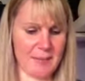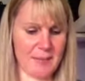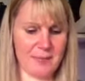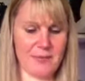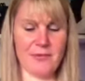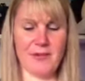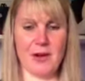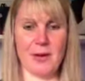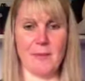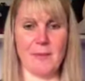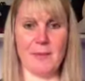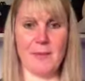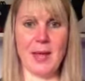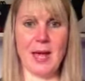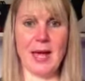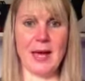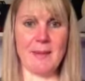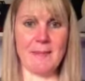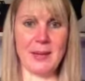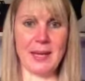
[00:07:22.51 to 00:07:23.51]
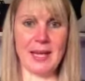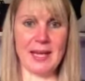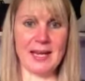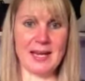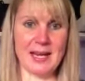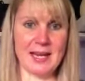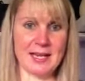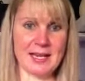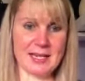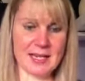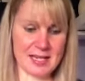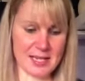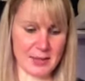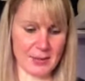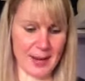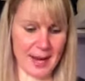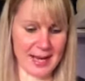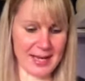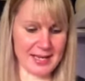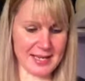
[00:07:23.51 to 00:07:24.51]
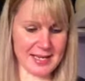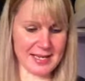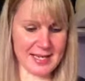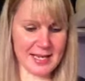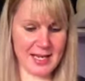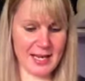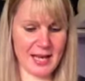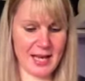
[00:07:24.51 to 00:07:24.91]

from beginning to end.